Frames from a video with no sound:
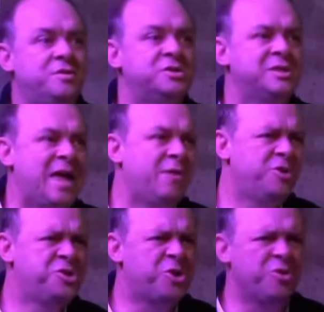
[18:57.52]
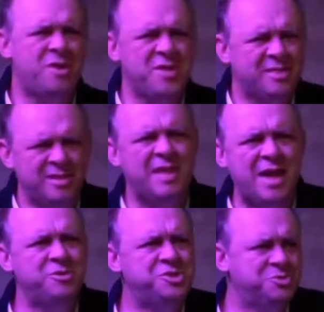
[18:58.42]
There's language, although I think
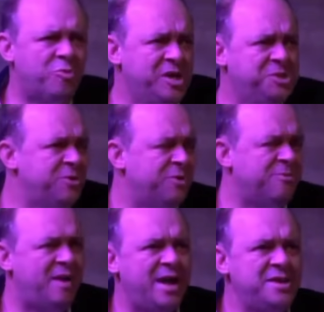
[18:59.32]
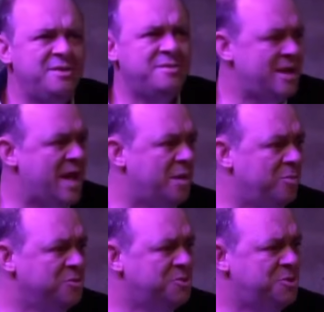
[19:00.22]
language is easier to find in, in
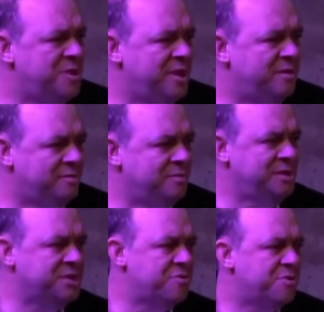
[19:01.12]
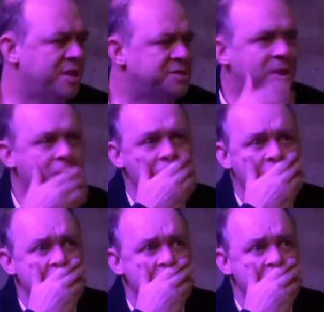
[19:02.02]
animals than it, these other things are.